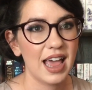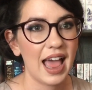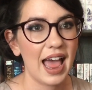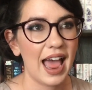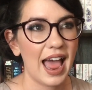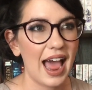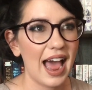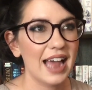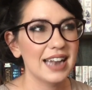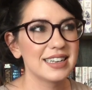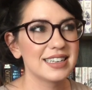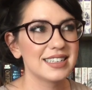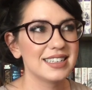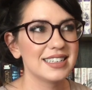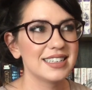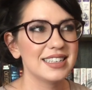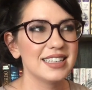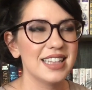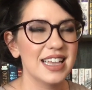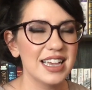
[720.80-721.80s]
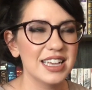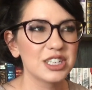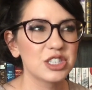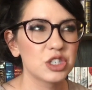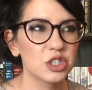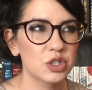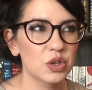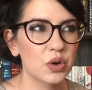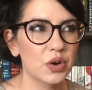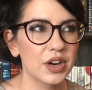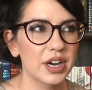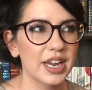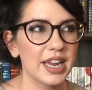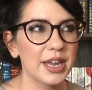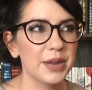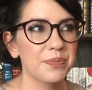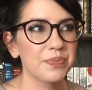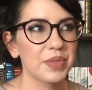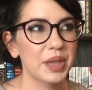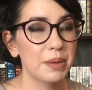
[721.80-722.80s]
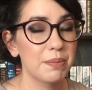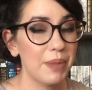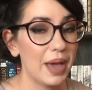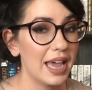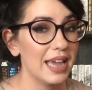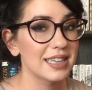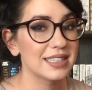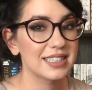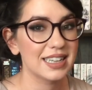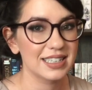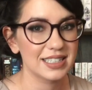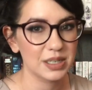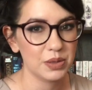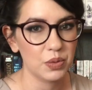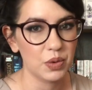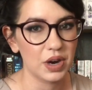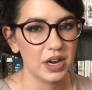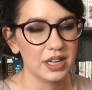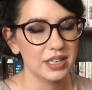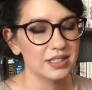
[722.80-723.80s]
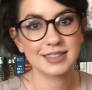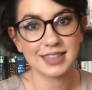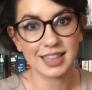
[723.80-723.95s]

had his story paced as it was.